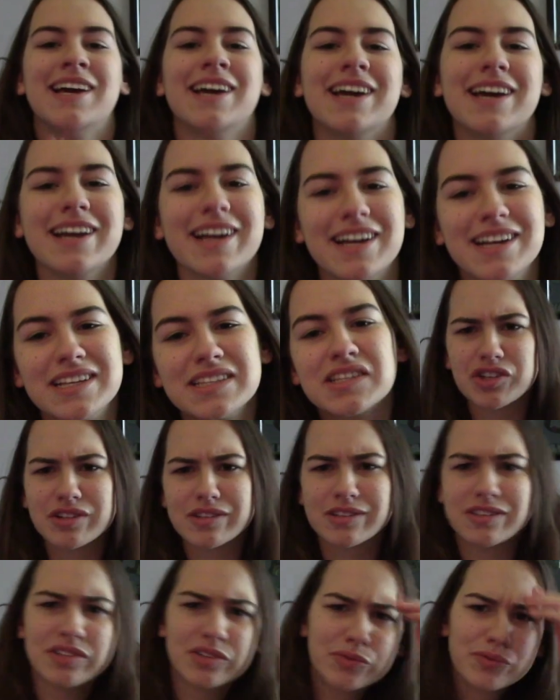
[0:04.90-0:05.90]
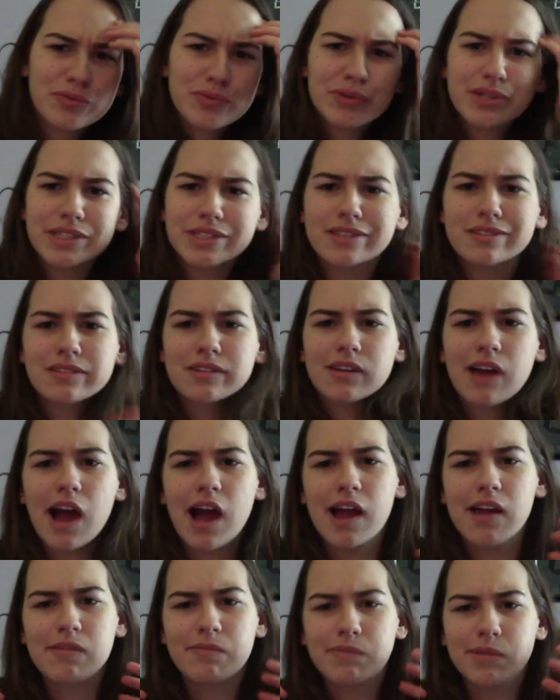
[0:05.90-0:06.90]
Hey guys! So recently
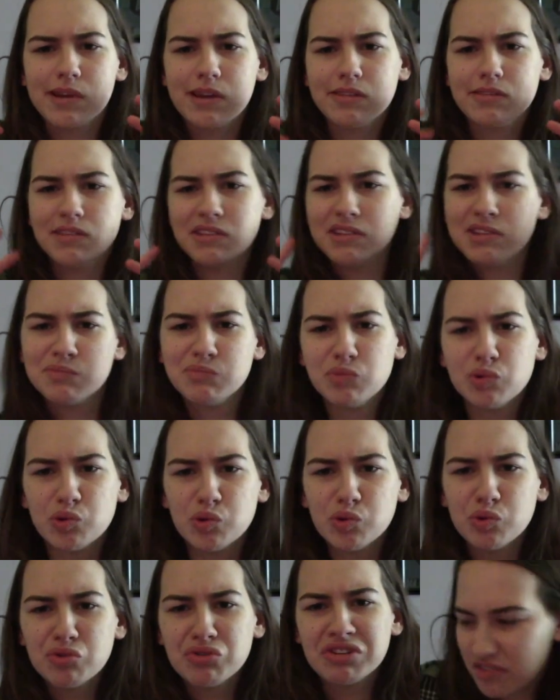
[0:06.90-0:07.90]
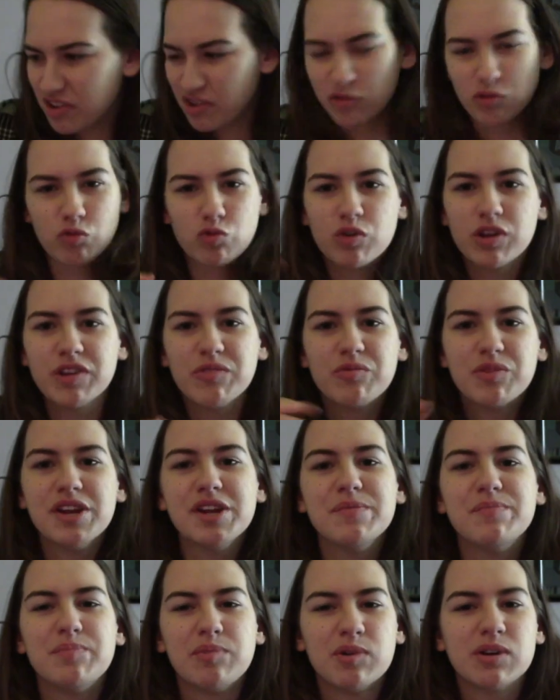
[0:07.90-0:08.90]
I've been in this mood and
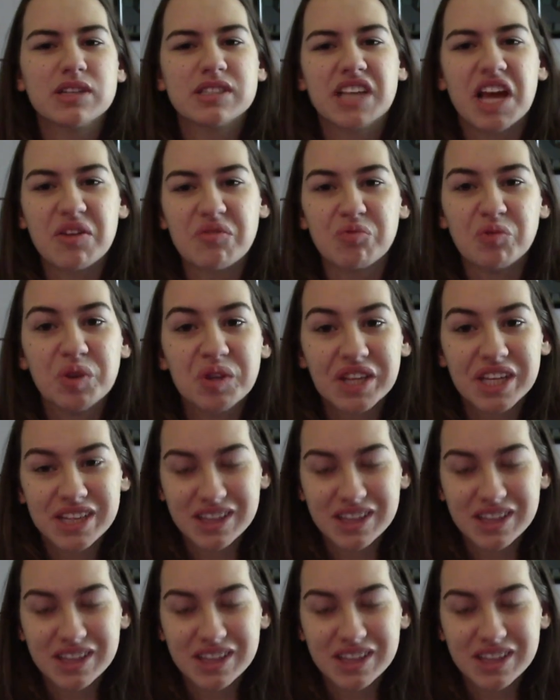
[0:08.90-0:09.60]
reread books I really